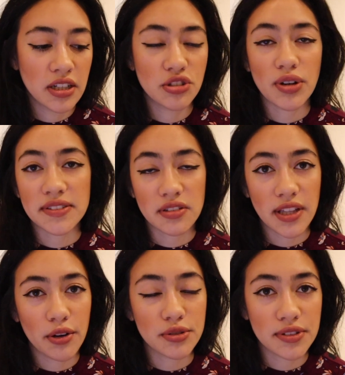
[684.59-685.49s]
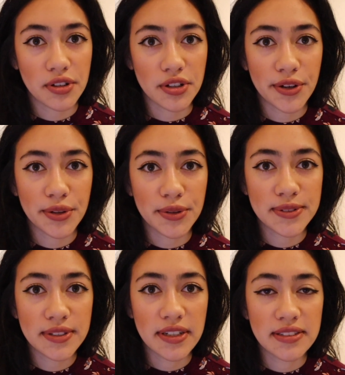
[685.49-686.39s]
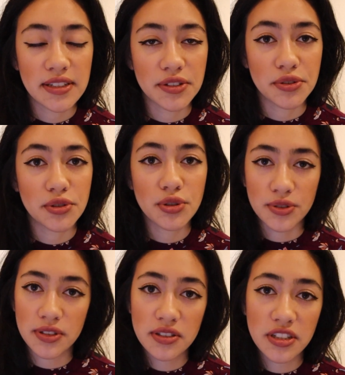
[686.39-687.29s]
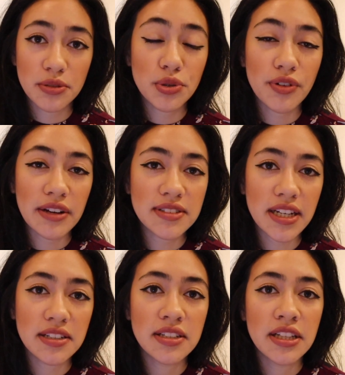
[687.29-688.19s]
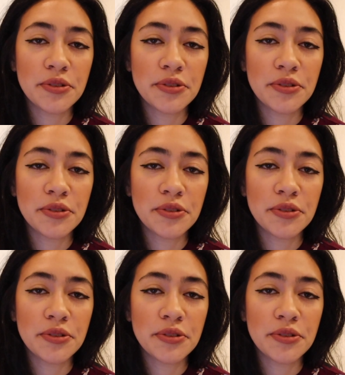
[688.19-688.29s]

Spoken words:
a dresser that holds all your clothes until closer to your move out date.